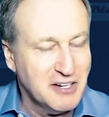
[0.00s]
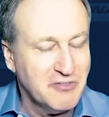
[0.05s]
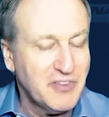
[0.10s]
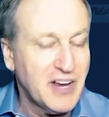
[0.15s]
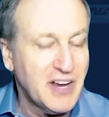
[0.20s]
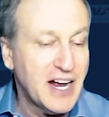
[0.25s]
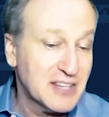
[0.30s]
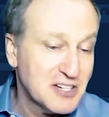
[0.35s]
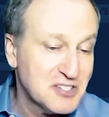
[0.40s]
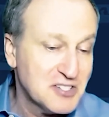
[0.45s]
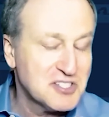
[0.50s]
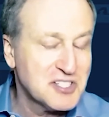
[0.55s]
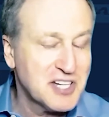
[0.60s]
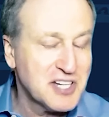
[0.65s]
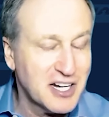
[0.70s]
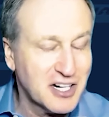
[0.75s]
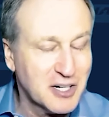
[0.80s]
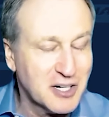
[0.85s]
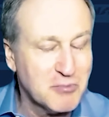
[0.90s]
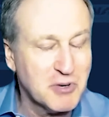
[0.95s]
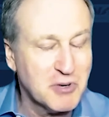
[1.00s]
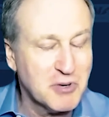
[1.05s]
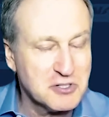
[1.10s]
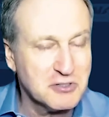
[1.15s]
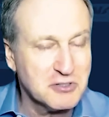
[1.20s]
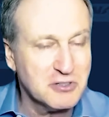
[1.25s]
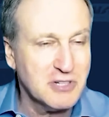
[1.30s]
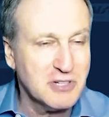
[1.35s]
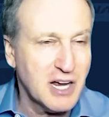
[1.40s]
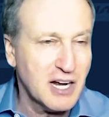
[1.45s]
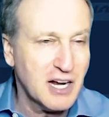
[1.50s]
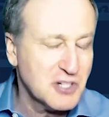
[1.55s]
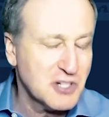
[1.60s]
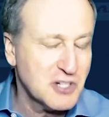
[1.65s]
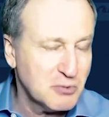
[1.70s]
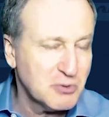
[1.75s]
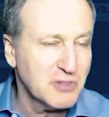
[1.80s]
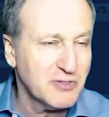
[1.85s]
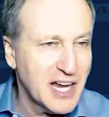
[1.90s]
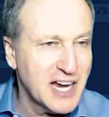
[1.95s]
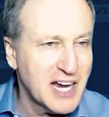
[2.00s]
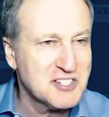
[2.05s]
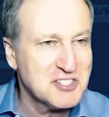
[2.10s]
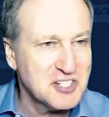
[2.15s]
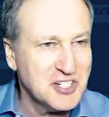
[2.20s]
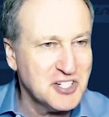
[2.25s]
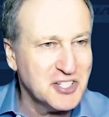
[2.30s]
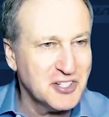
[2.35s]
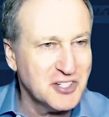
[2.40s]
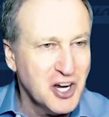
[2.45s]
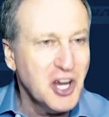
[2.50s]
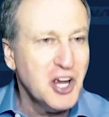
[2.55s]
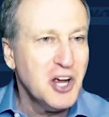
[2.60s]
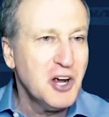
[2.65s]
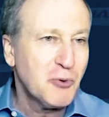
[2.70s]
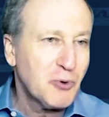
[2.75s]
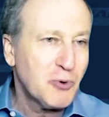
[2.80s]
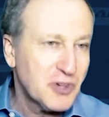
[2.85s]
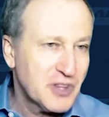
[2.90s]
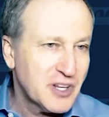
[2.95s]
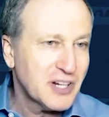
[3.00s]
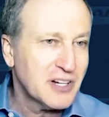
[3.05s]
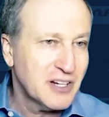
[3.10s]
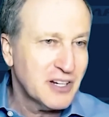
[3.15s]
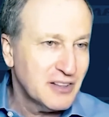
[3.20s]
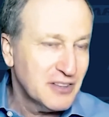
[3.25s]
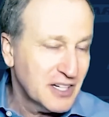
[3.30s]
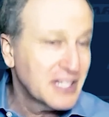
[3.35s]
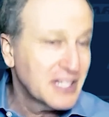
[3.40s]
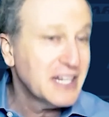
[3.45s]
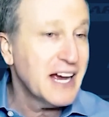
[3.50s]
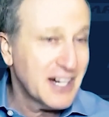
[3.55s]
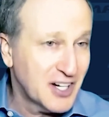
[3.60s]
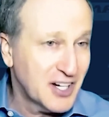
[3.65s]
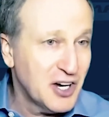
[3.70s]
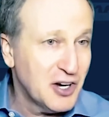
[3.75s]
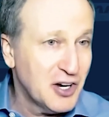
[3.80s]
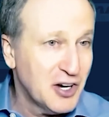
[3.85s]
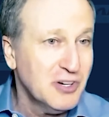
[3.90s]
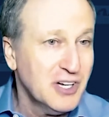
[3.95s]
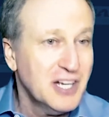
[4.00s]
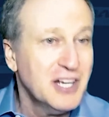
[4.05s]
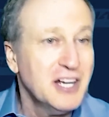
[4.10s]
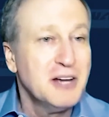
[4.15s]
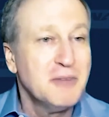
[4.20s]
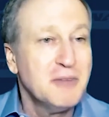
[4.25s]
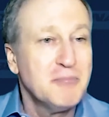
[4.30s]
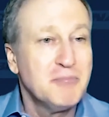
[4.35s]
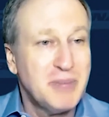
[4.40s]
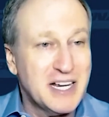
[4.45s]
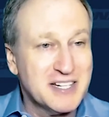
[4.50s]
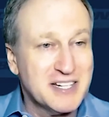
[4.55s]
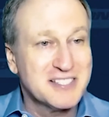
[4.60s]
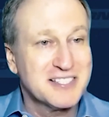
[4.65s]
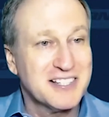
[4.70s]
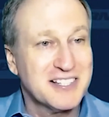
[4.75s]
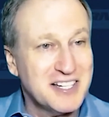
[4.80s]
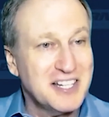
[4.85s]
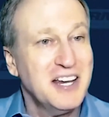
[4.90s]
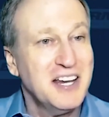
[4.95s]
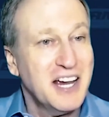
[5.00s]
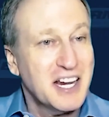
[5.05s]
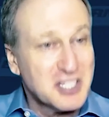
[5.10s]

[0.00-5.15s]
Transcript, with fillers: In fact, they just had a commercial in October of last year where the, the gecko basically